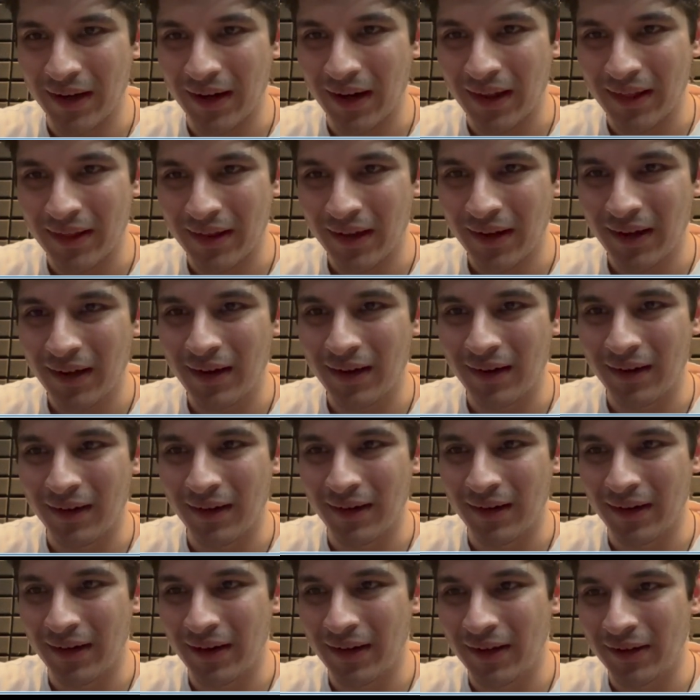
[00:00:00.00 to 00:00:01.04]
mean,
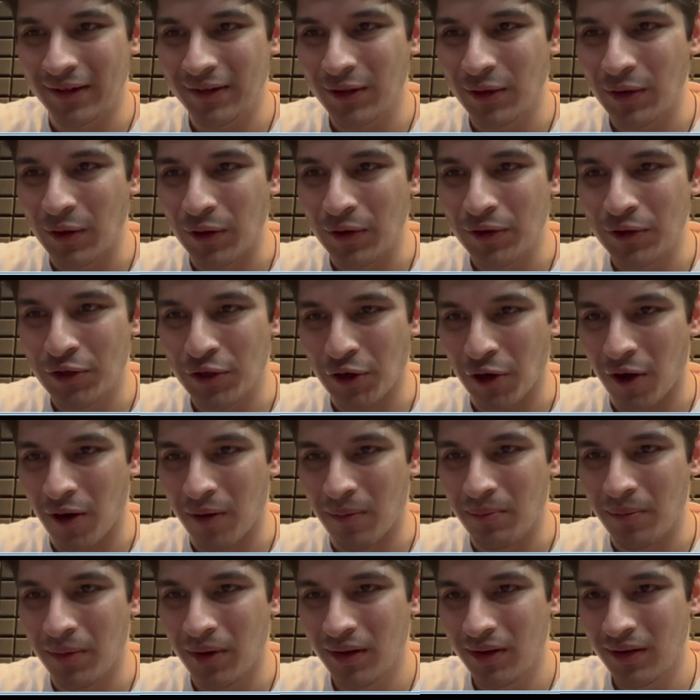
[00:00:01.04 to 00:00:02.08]
does a good
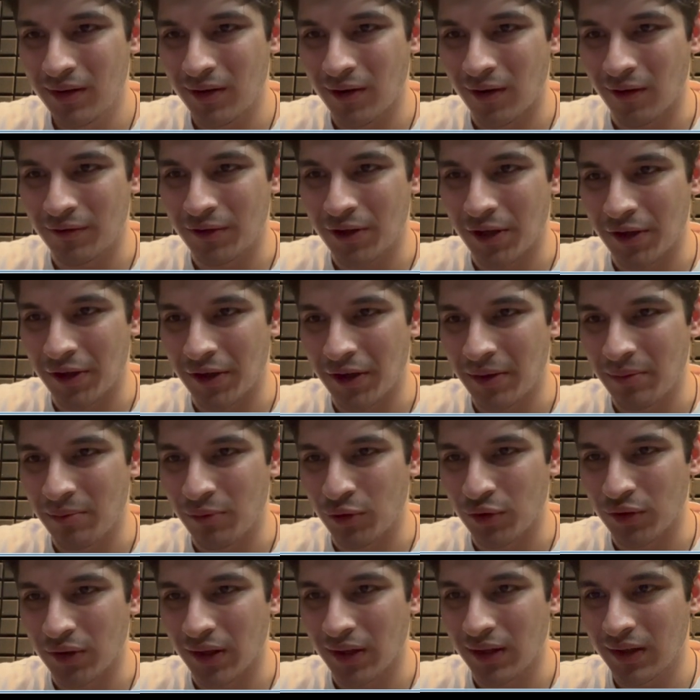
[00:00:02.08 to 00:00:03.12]
job of generating
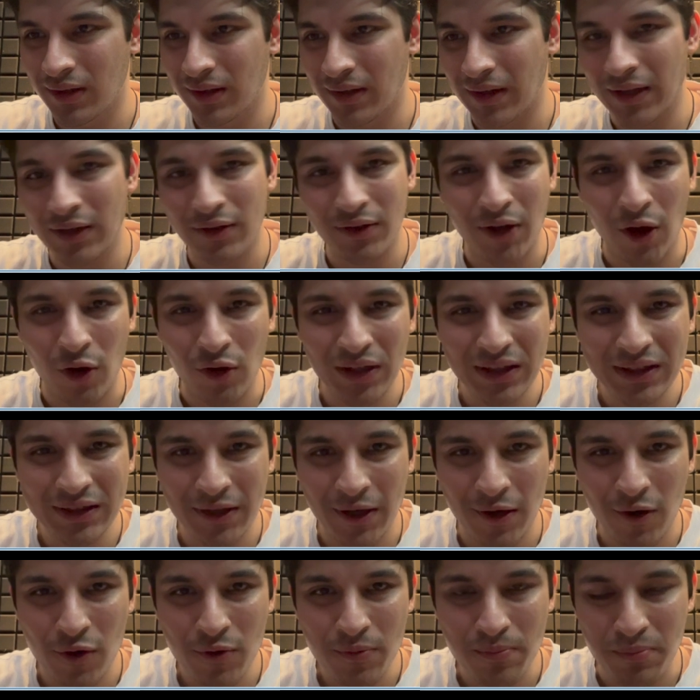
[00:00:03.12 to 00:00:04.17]
music. Now let's
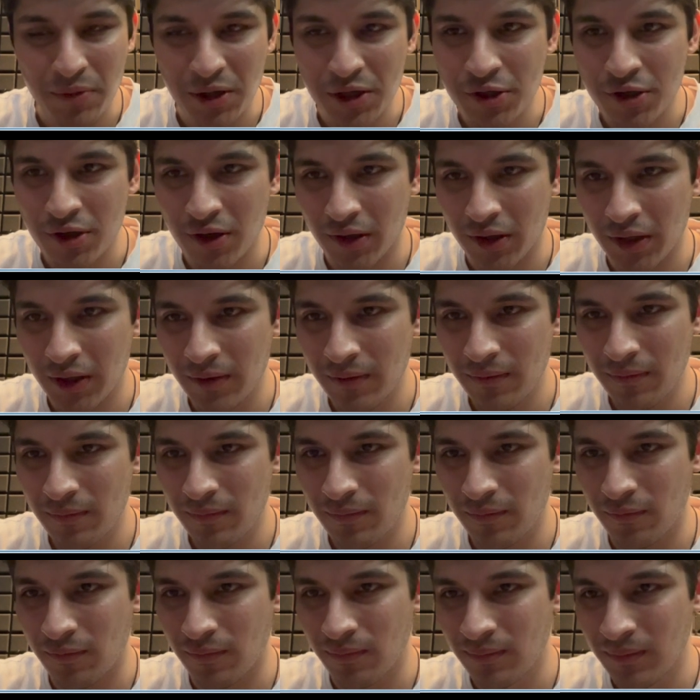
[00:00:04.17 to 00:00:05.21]
check out Midjourney,
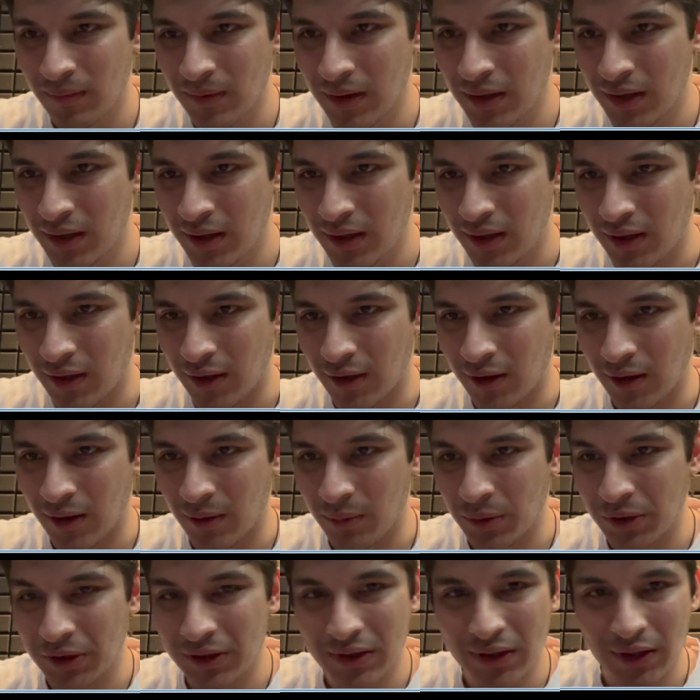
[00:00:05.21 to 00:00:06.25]

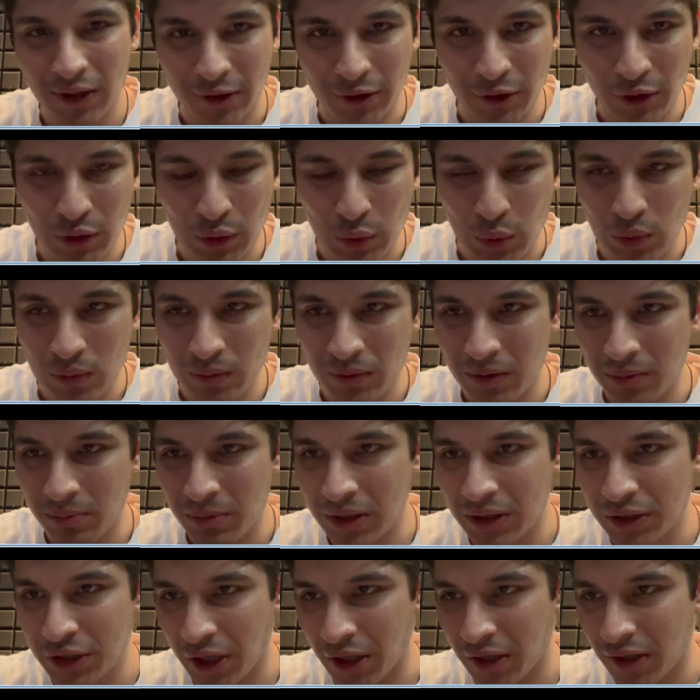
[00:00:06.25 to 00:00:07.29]
which is another tool we'll
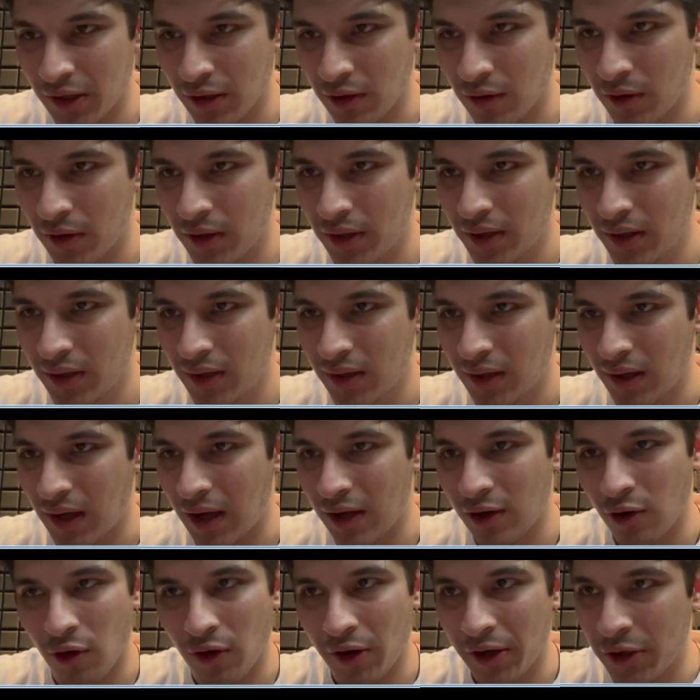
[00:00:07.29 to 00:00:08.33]
be checking out.
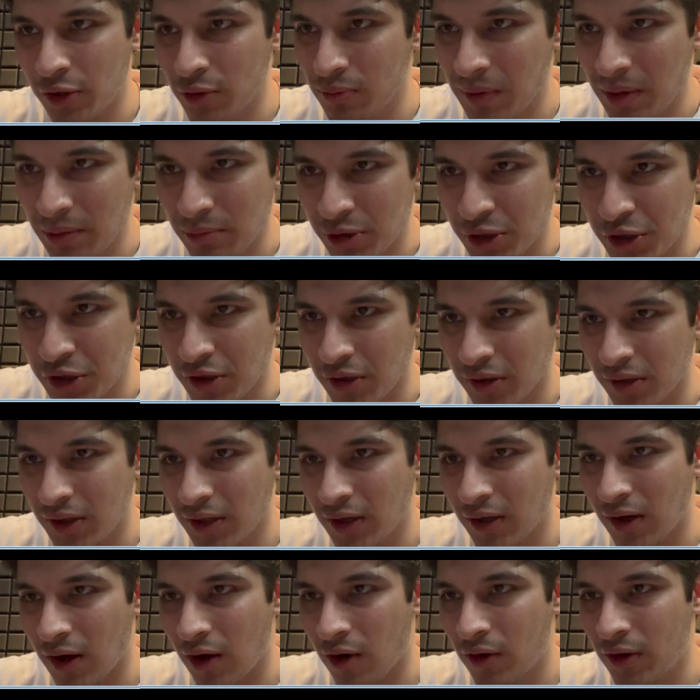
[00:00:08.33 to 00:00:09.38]
I log into my Midjourney
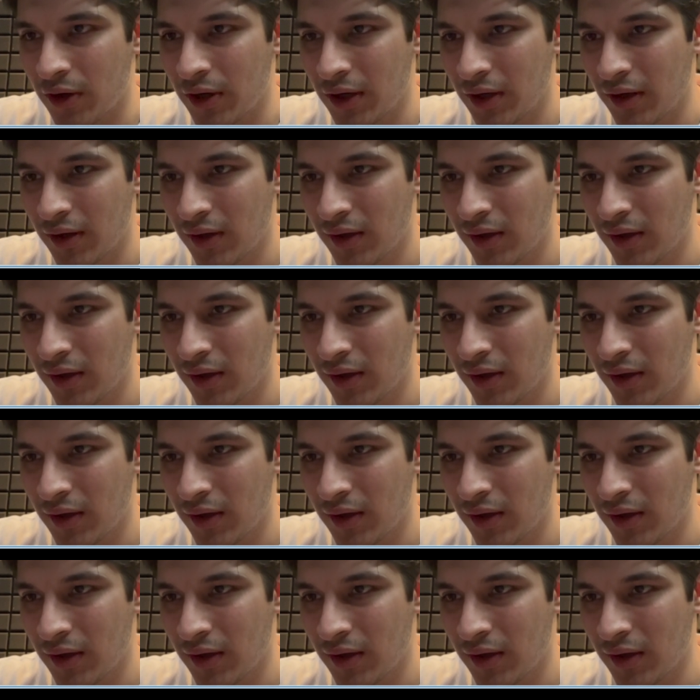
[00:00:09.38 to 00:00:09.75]
account,